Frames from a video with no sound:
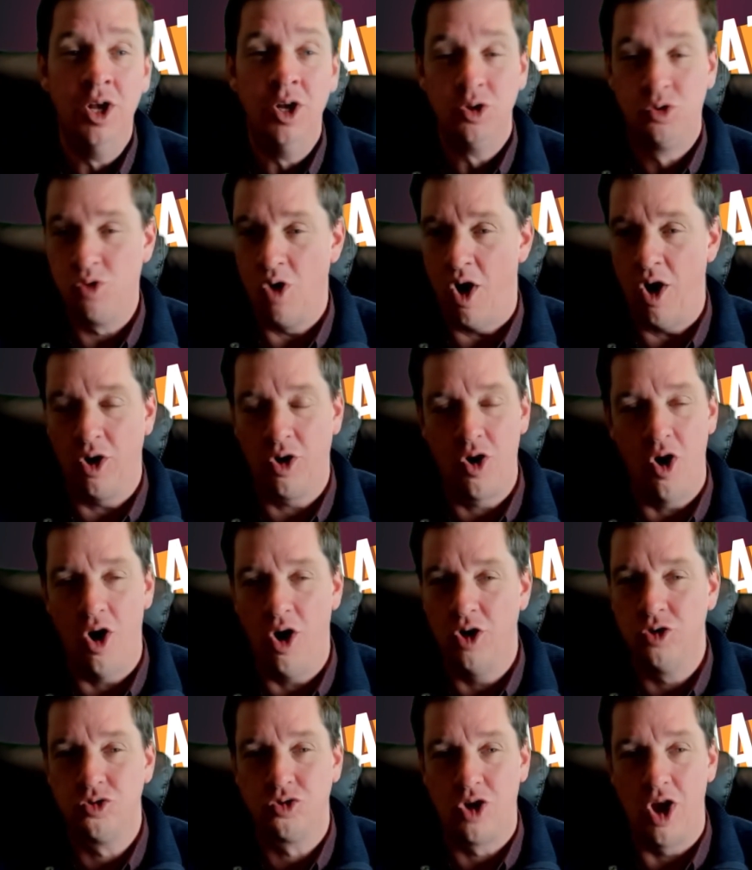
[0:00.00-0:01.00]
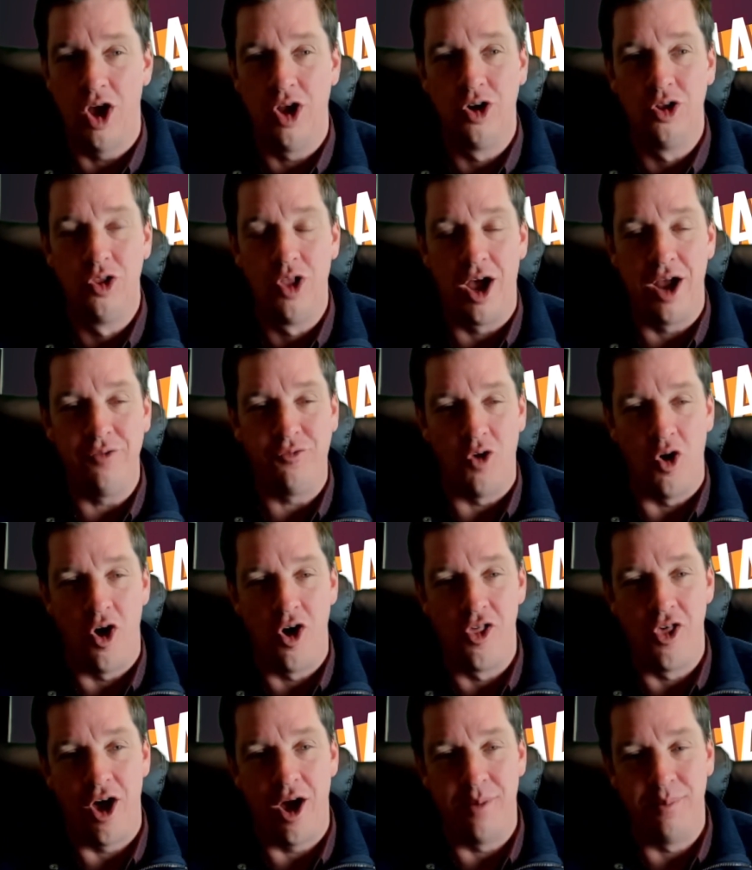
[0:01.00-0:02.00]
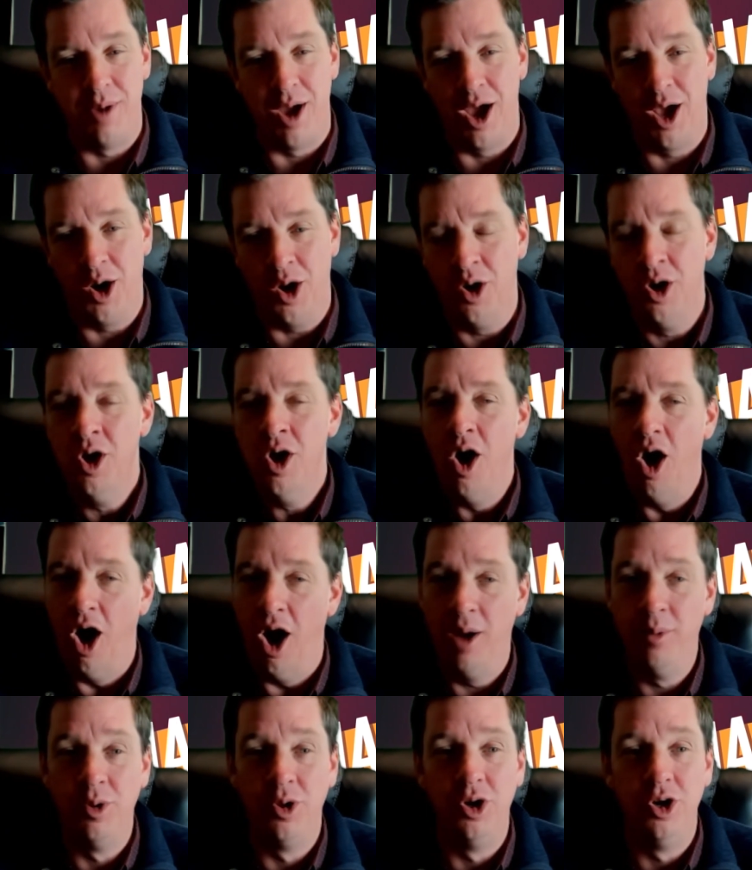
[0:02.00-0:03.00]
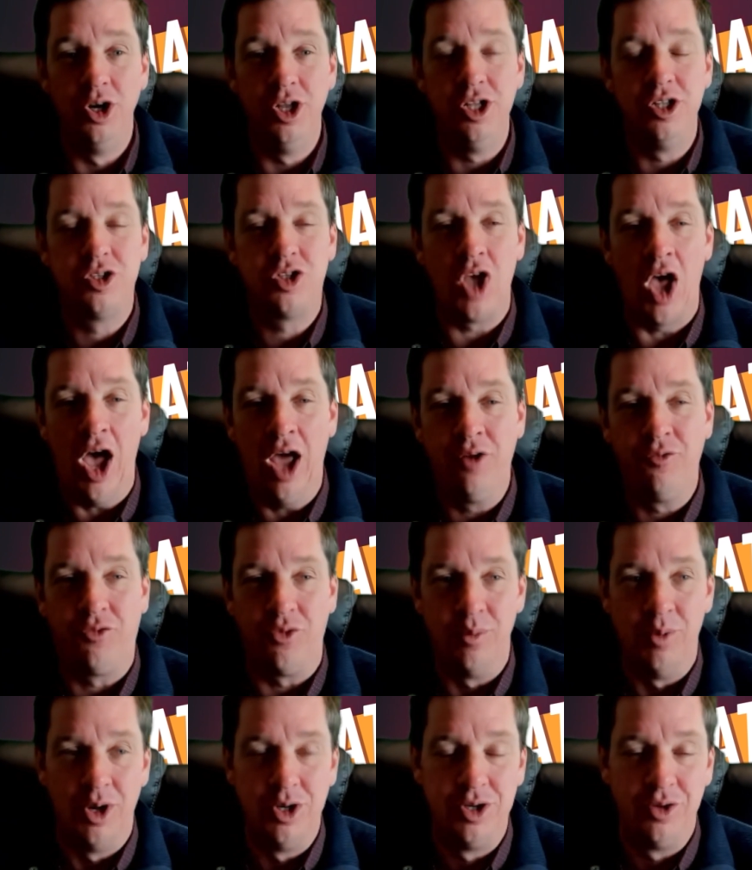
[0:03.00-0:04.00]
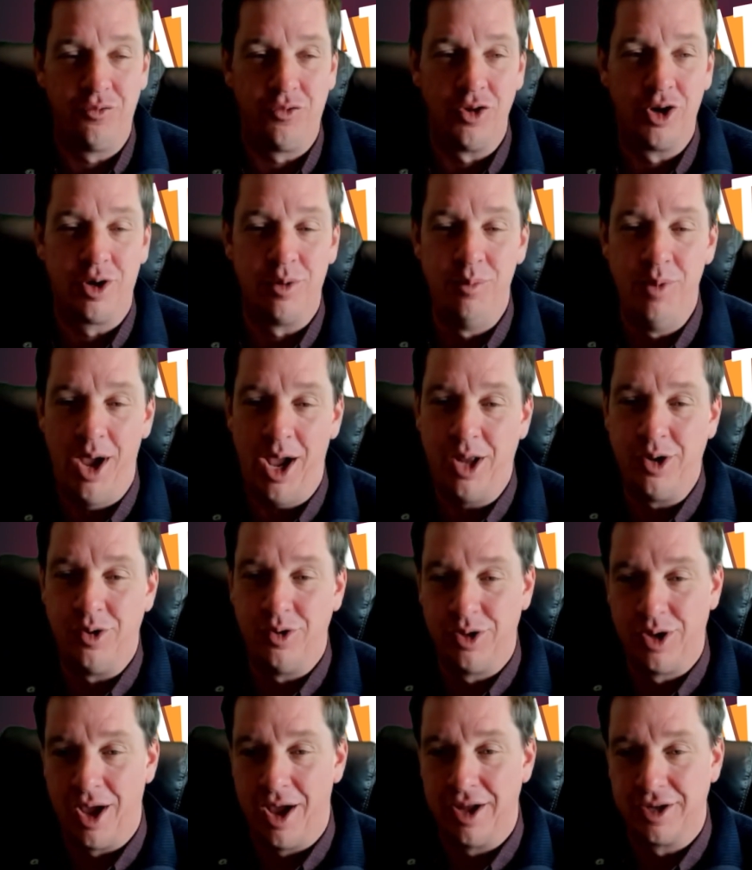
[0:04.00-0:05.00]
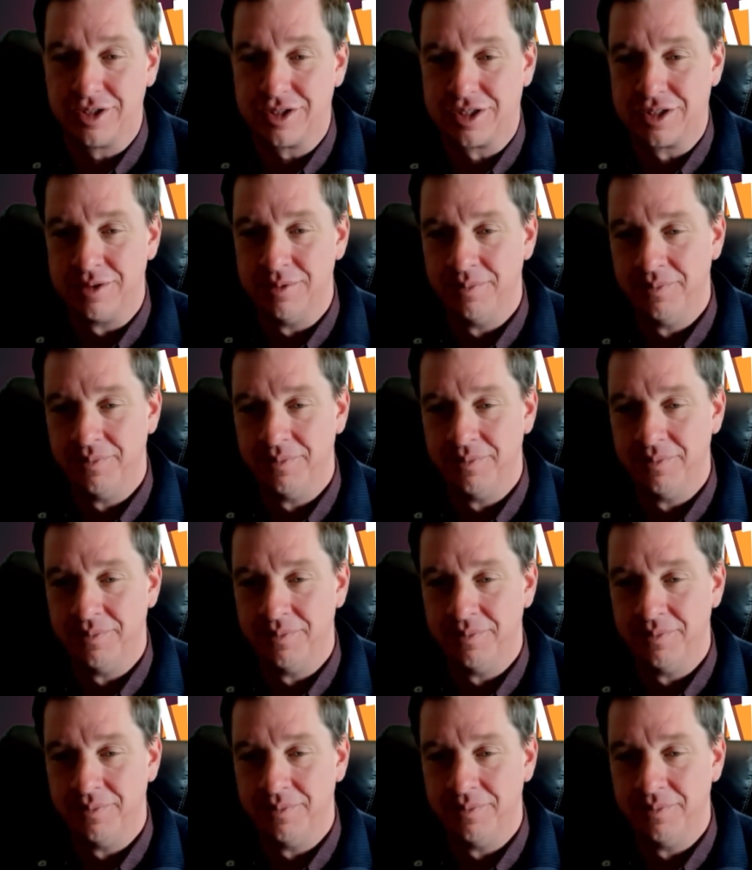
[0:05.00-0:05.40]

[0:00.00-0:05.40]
Drawing cards, gaining life, all that mana. I'm gonna need 10 for my different commander decks.